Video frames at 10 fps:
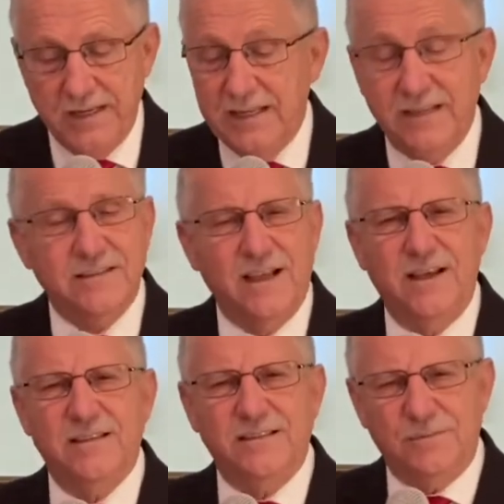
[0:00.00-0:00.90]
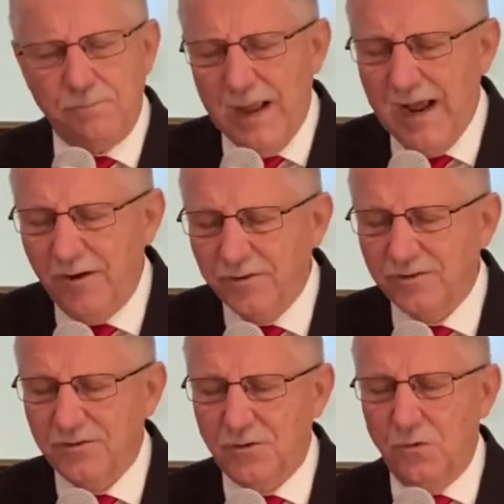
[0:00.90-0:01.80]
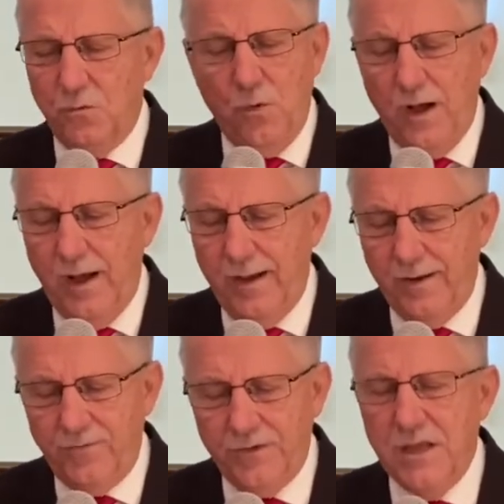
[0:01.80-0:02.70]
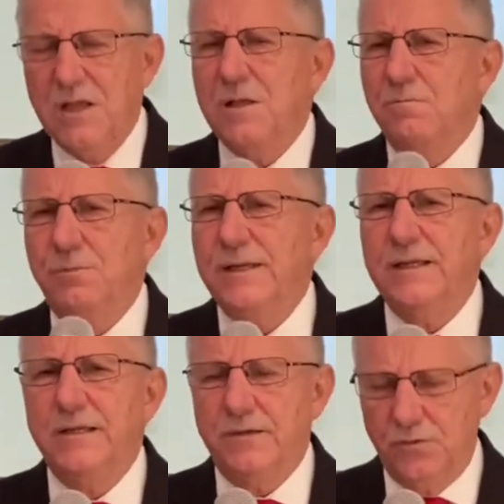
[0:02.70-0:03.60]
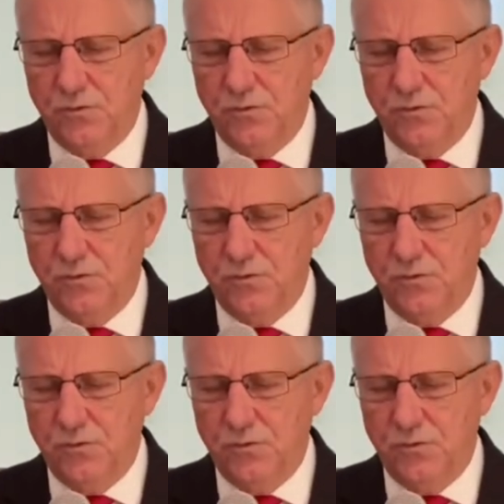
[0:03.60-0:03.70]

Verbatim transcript: his espoused wife, being